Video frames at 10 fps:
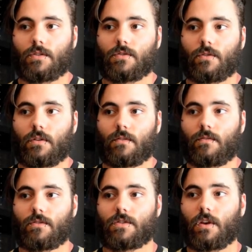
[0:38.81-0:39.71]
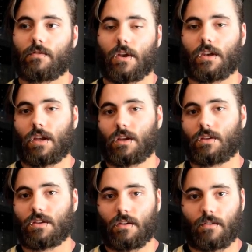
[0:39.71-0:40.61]
sort of
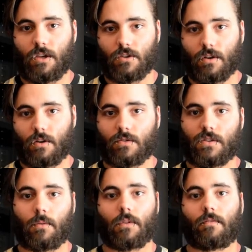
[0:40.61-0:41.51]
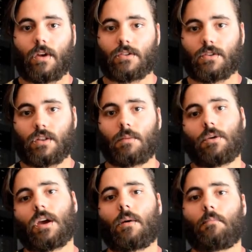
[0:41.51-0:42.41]
self-contained TV shows that will eventually
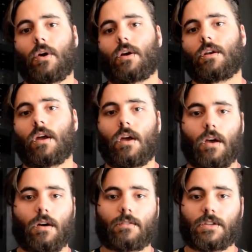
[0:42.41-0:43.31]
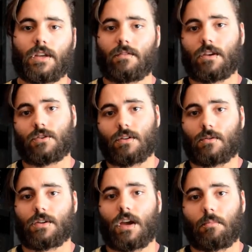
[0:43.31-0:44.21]
become part of a TV
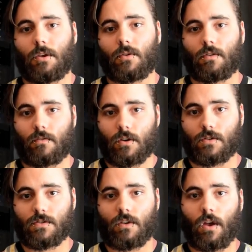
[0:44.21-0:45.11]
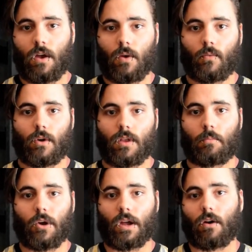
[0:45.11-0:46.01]
show type universe where they
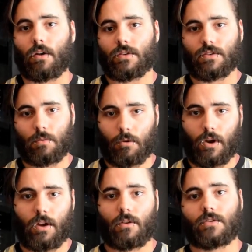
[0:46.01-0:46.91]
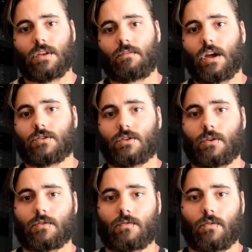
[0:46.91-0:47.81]
bring all the superheroes they've had
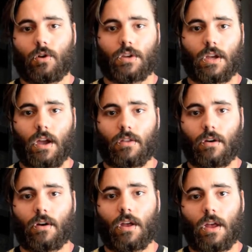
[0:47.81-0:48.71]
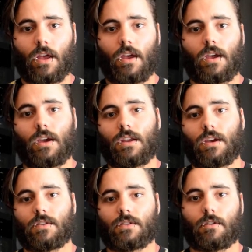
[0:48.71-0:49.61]
shows for together in
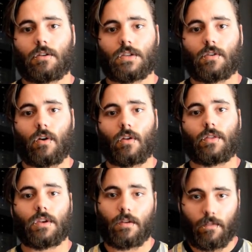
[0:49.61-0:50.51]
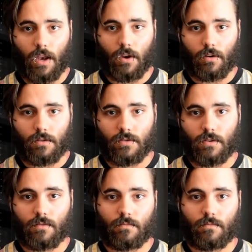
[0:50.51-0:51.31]
a series called The Defenders,